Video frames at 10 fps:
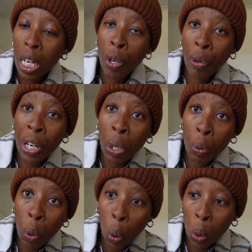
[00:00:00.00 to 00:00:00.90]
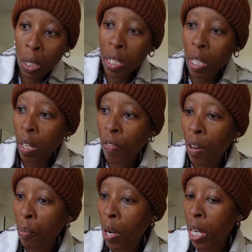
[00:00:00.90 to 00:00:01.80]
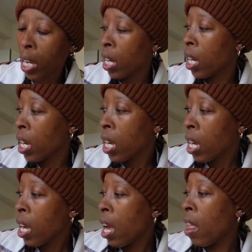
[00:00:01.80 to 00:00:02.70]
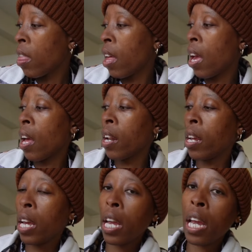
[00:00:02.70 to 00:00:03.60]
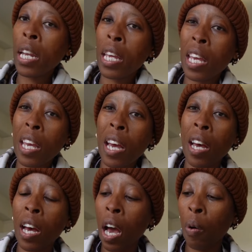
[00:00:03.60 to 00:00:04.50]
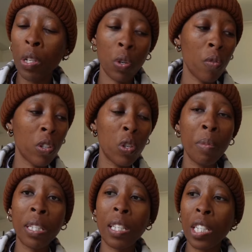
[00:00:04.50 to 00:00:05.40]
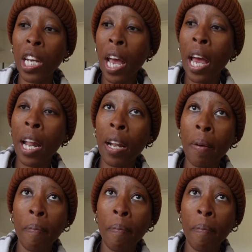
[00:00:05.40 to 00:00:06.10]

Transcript: green and gold fabric, and then in here I went over to Mr. Chan